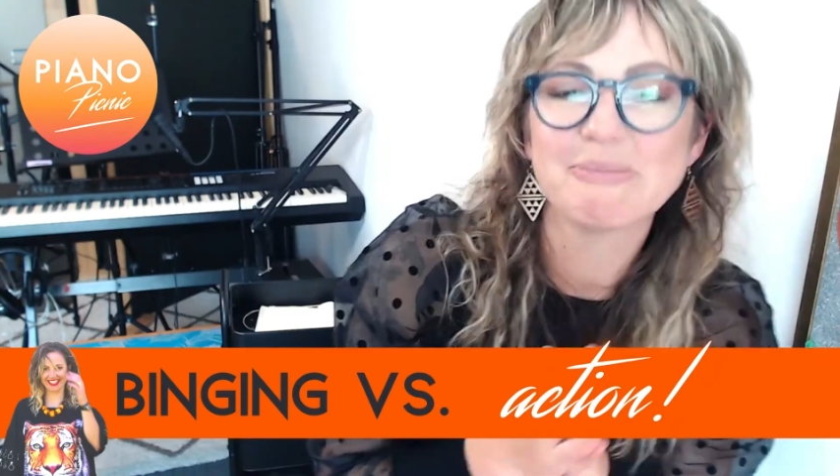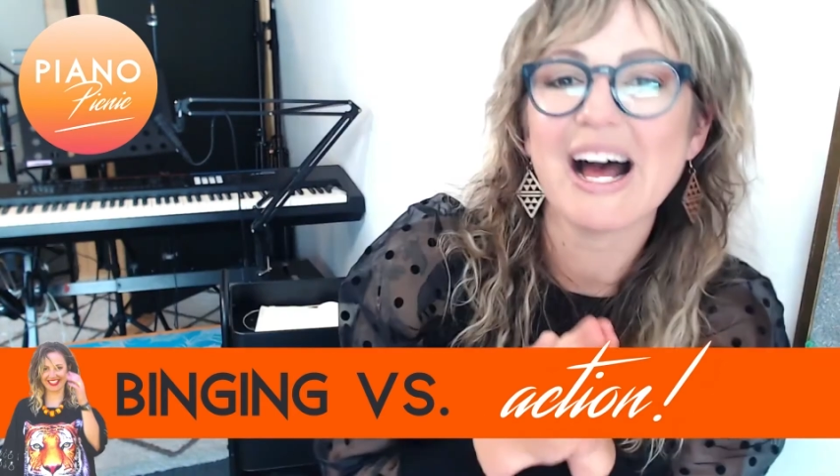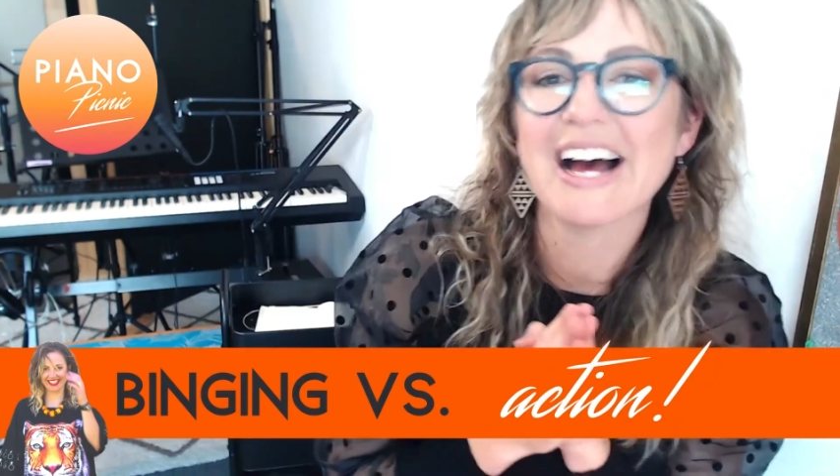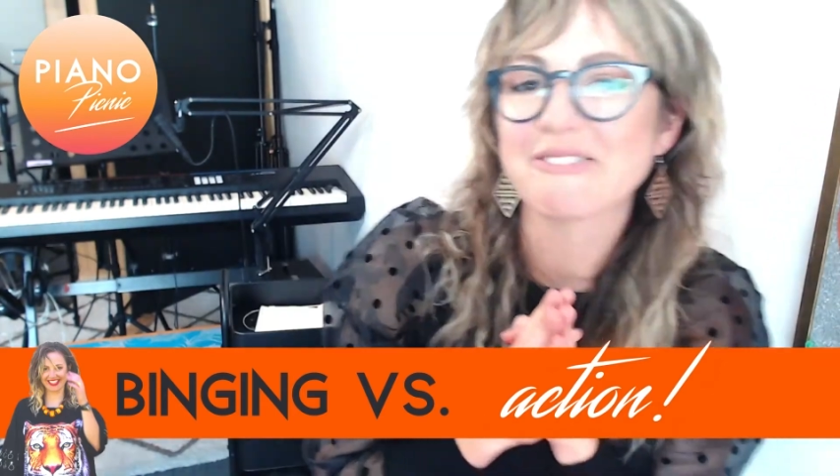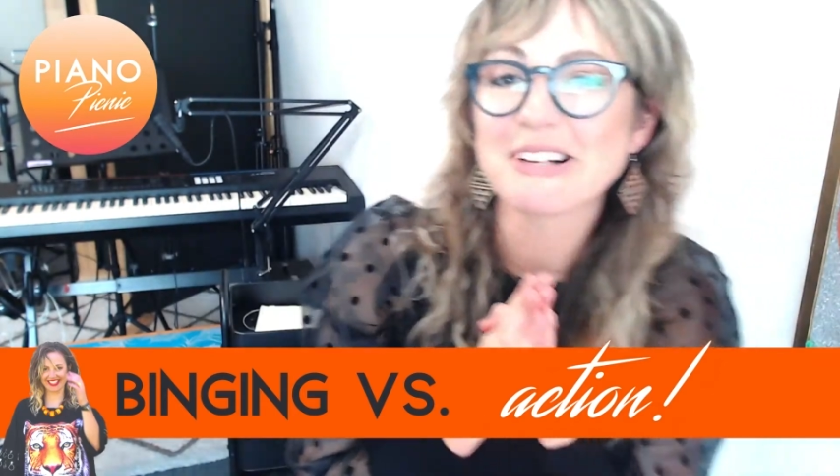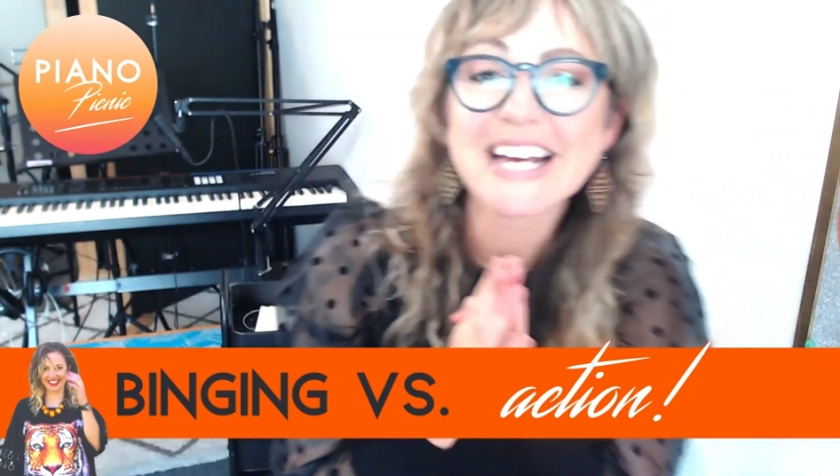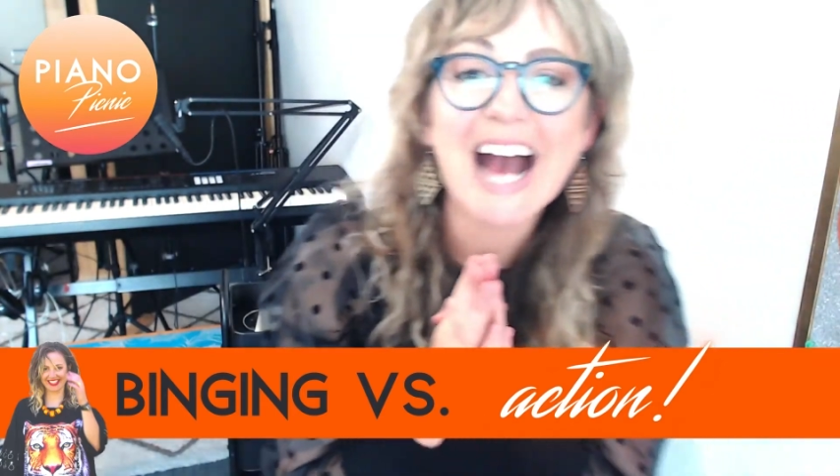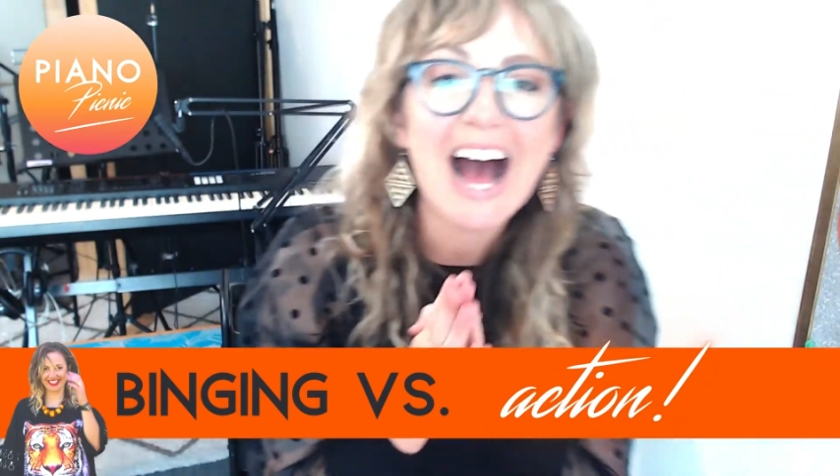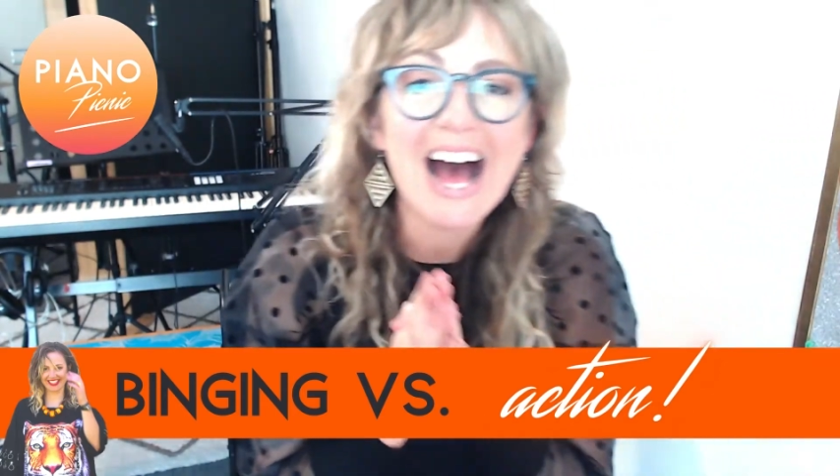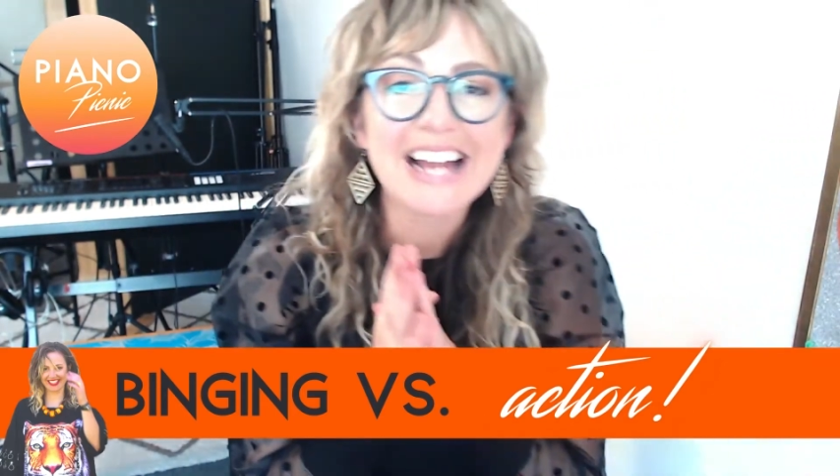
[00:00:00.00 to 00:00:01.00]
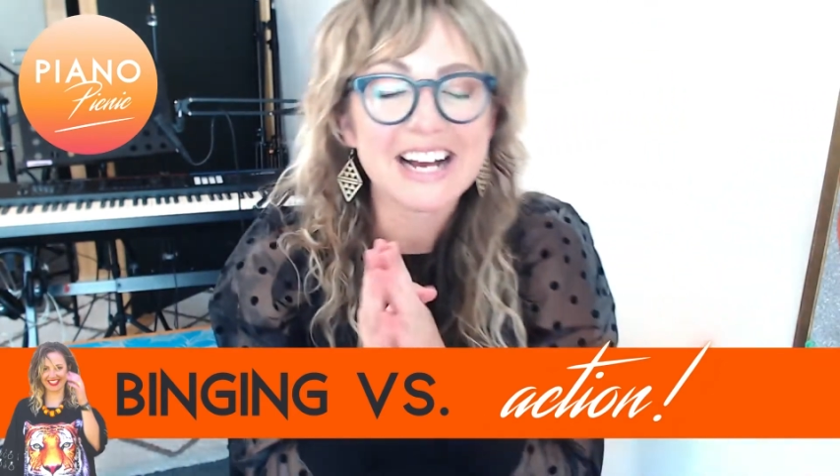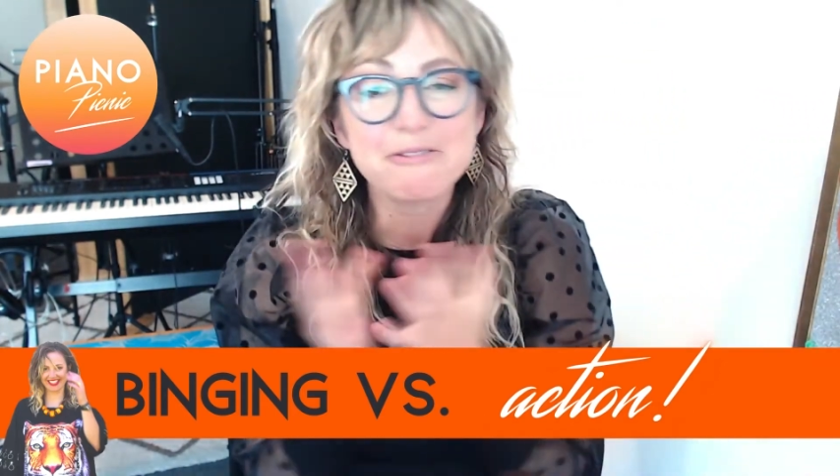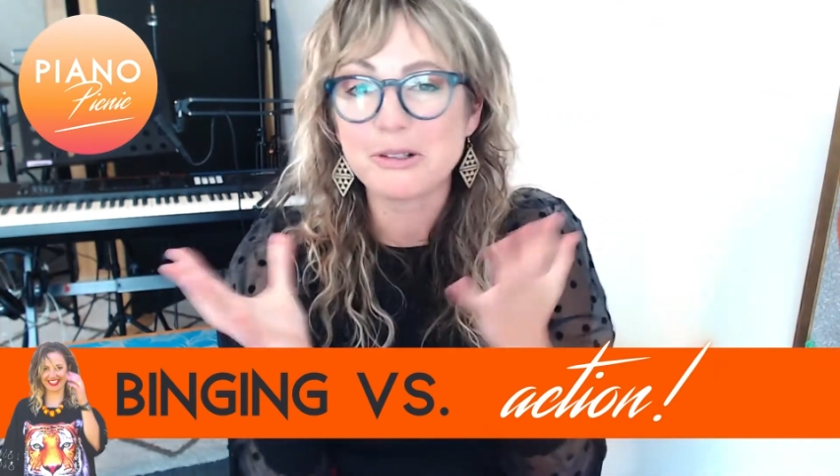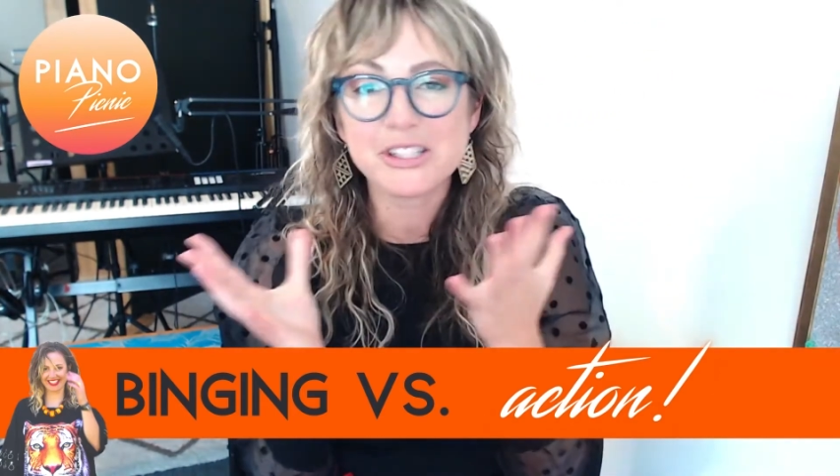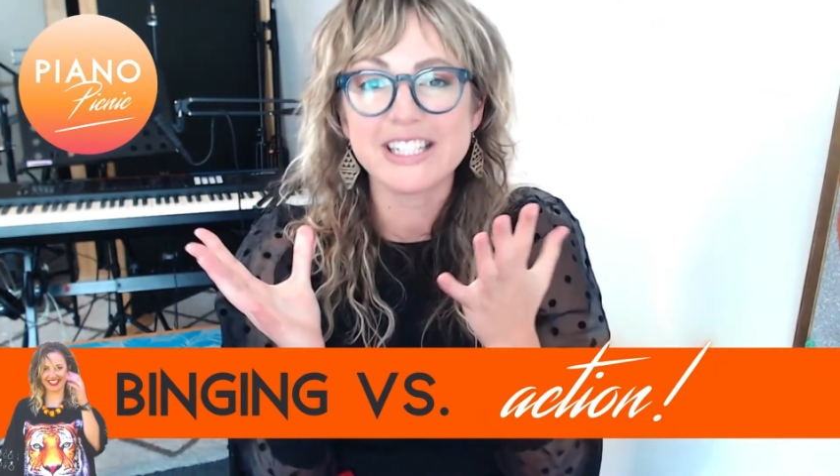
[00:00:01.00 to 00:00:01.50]
But we can't,
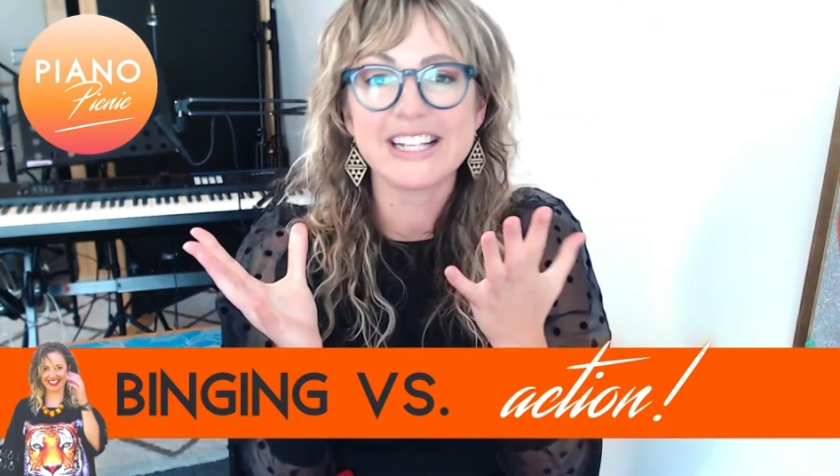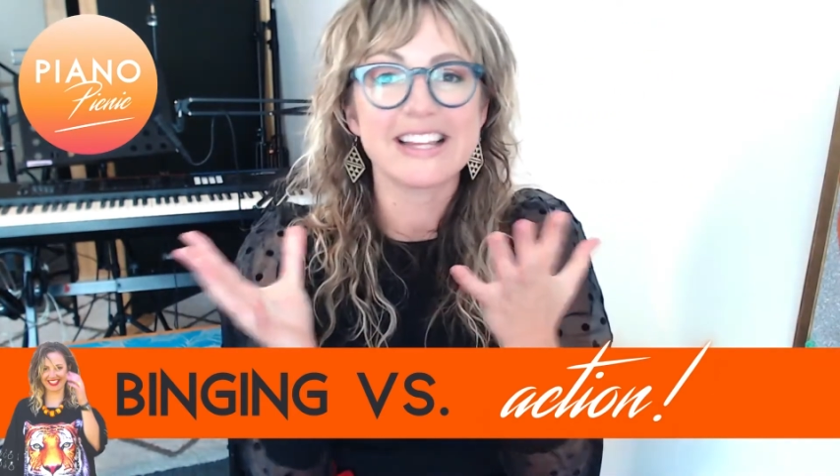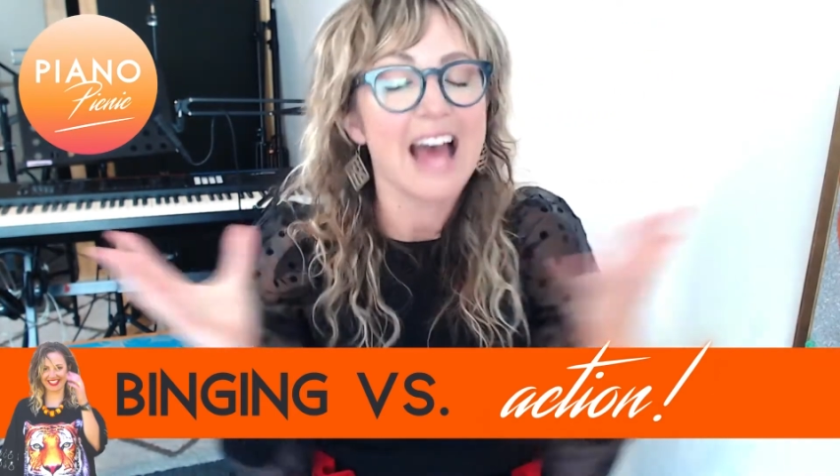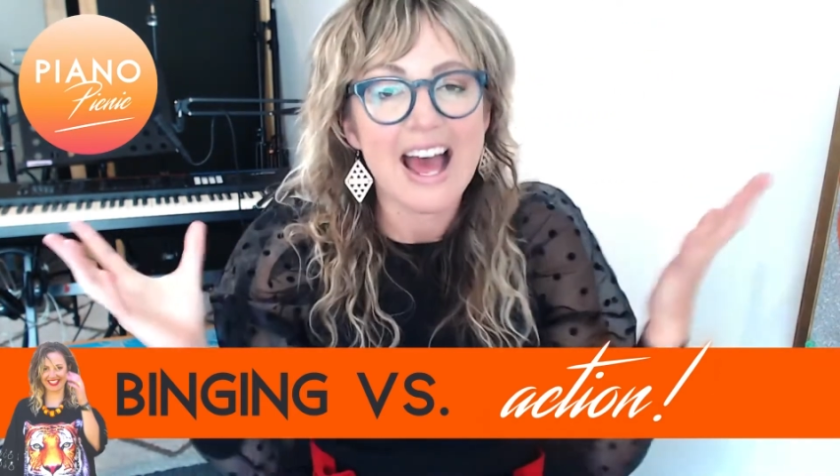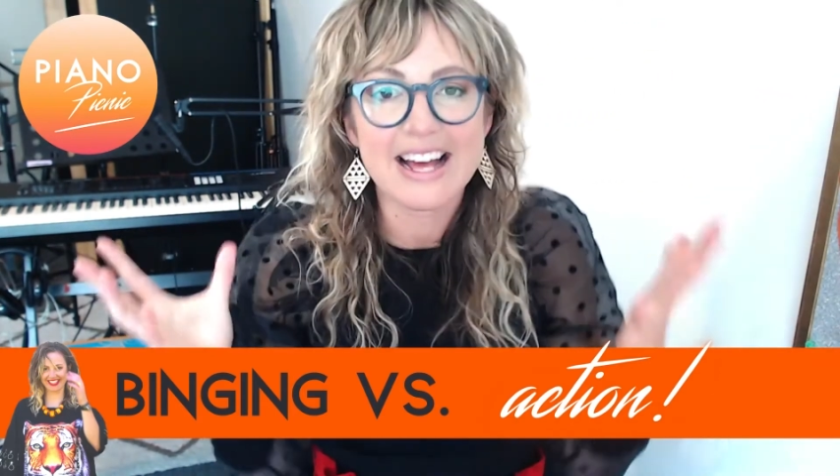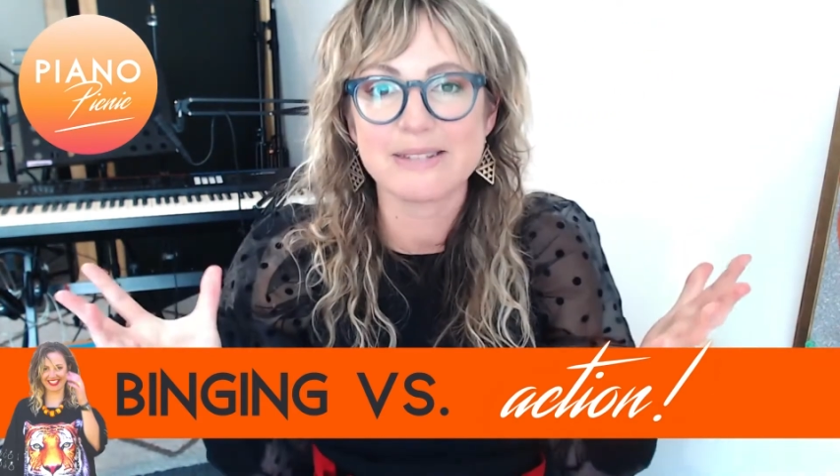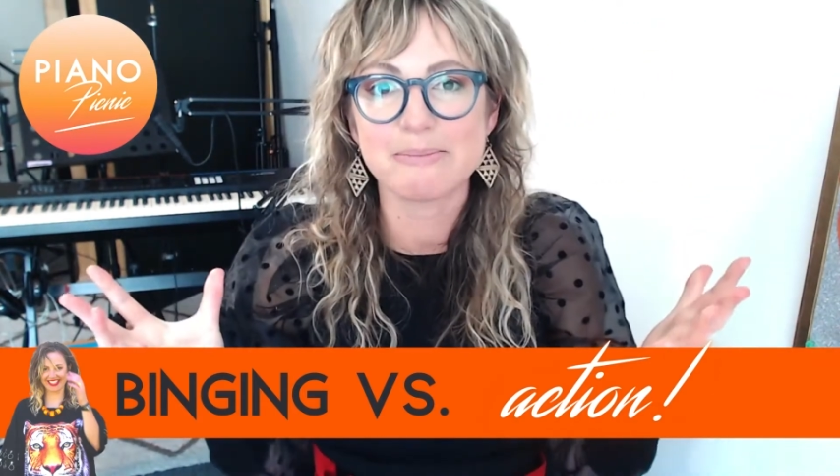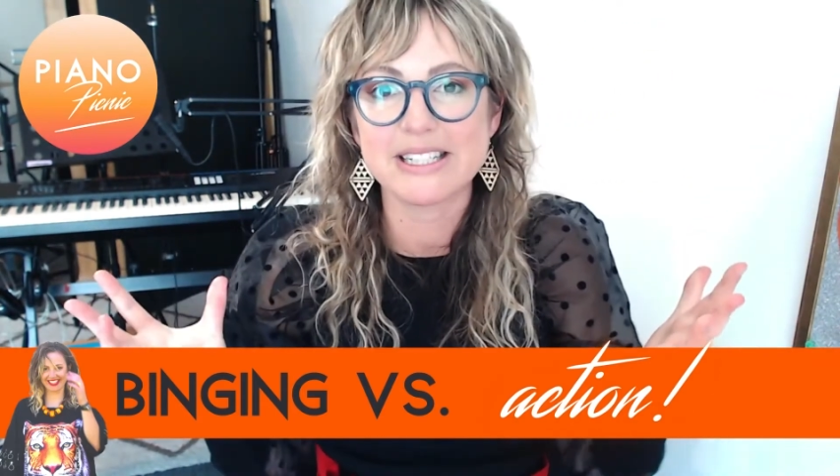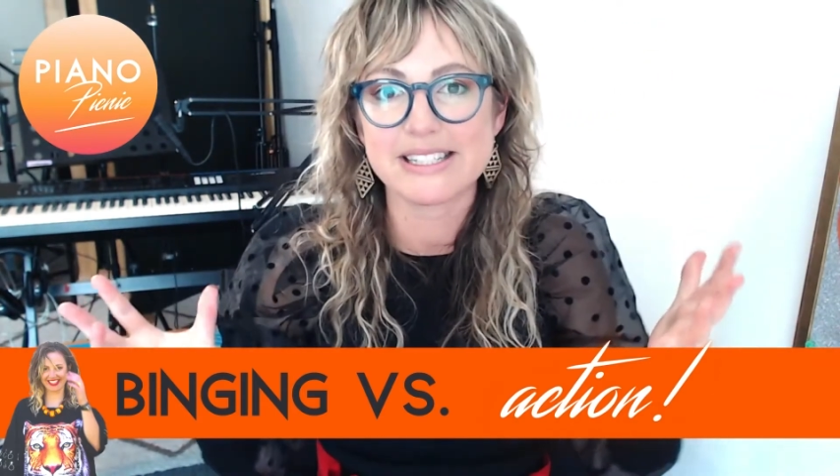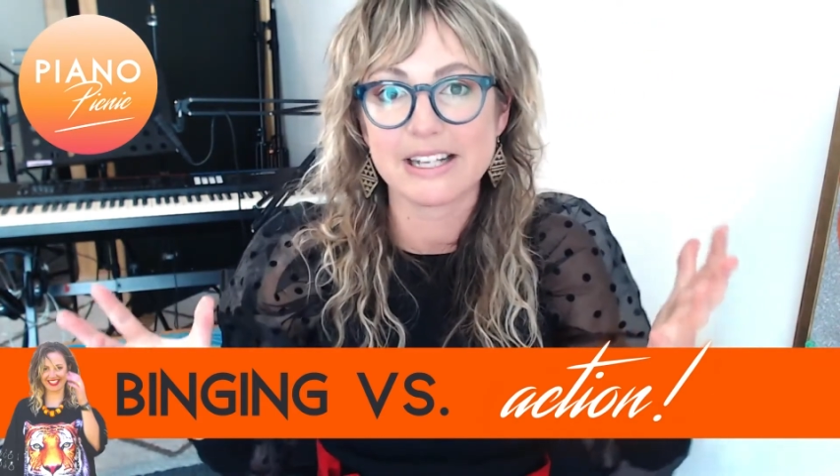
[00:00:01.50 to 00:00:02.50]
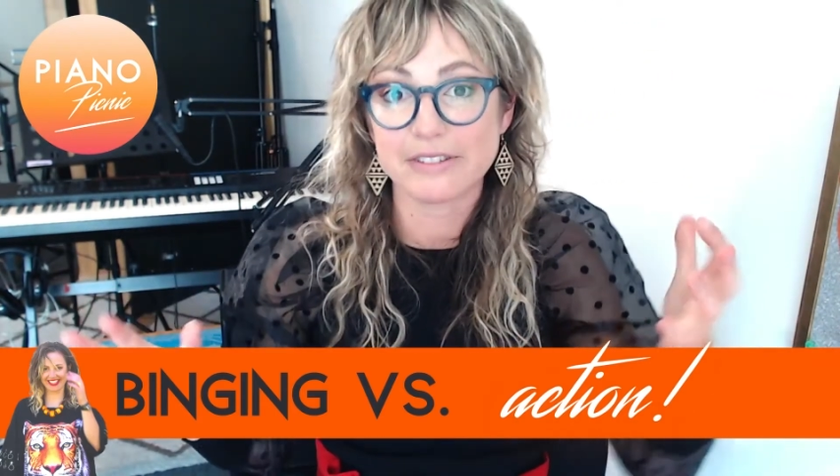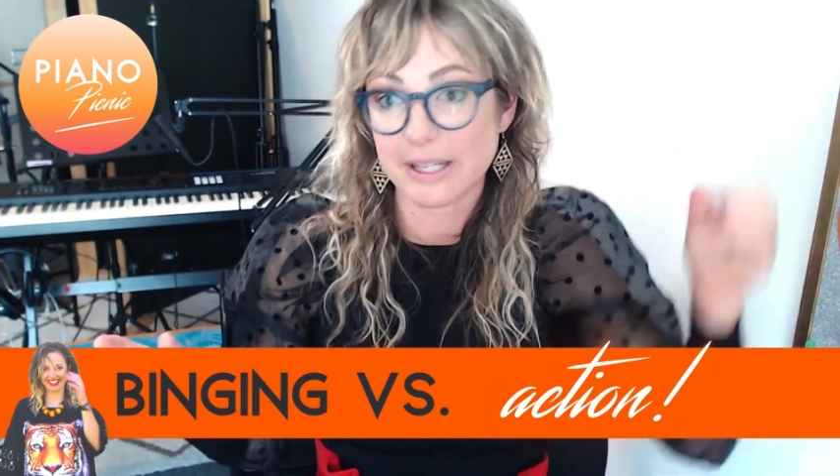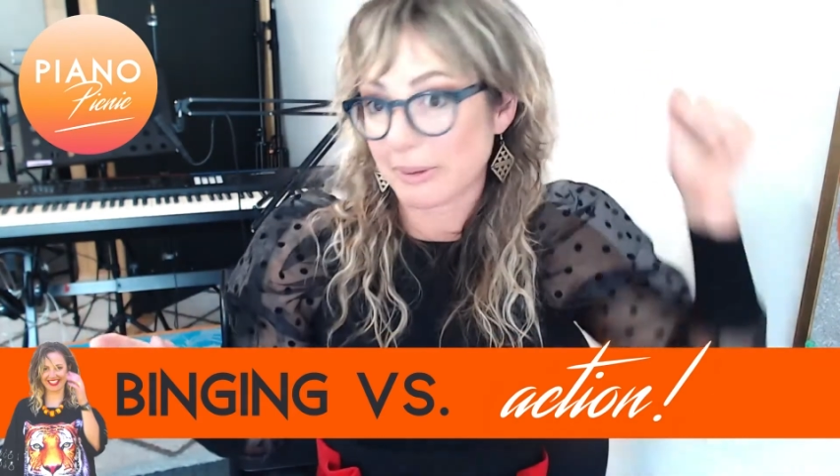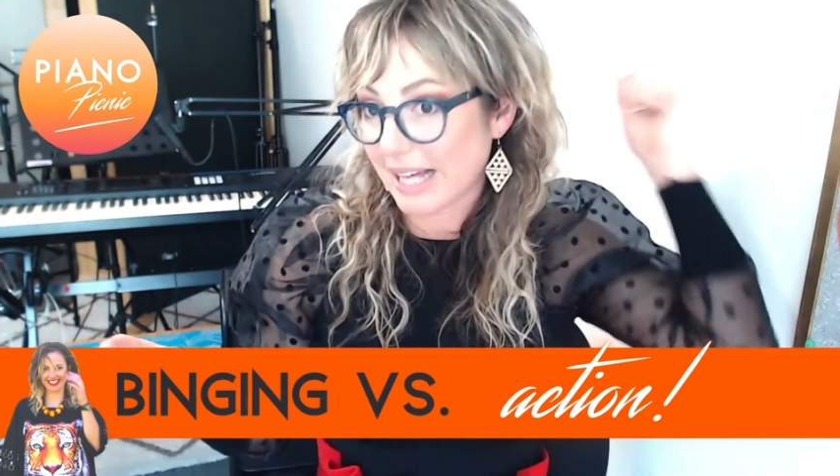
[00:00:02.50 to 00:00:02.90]
unfortunately, that hasn't been discovered yet.